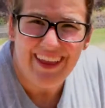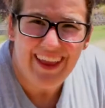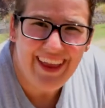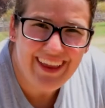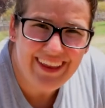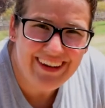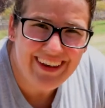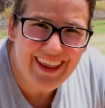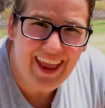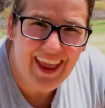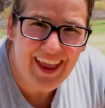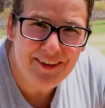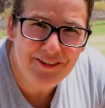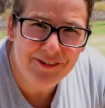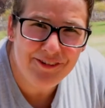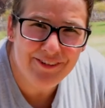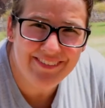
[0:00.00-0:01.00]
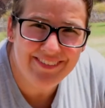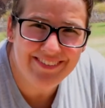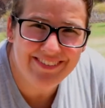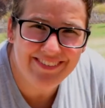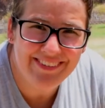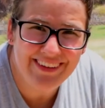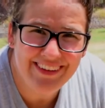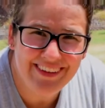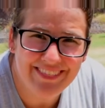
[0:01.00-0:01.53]
And as you can
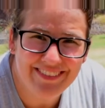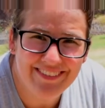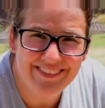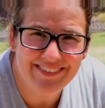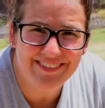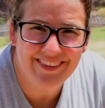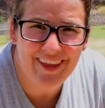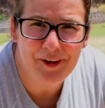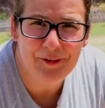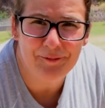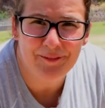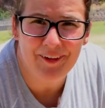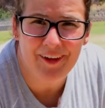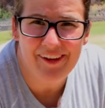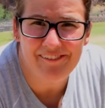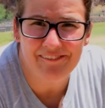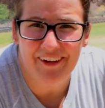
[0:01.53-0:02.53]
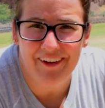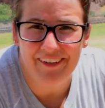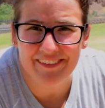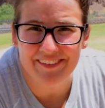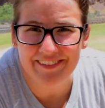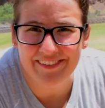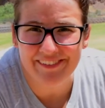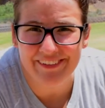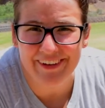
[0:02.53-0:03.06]
see, the setup time on
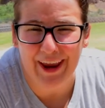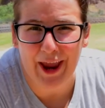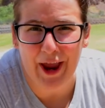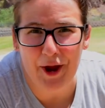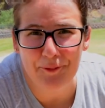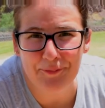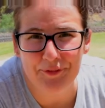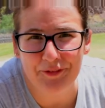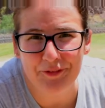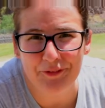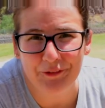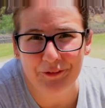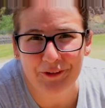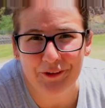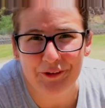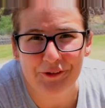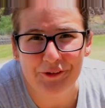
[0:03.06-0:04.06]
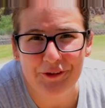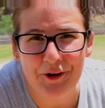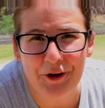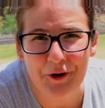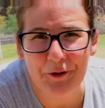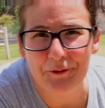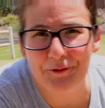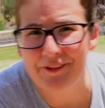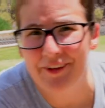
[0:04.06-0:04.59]
this took absolutely
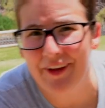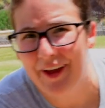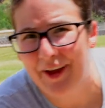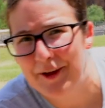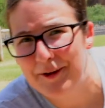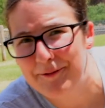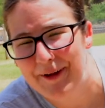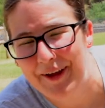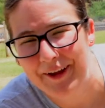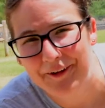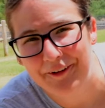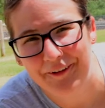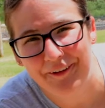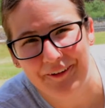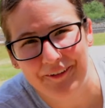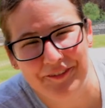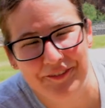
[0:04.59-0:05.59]
no time at all.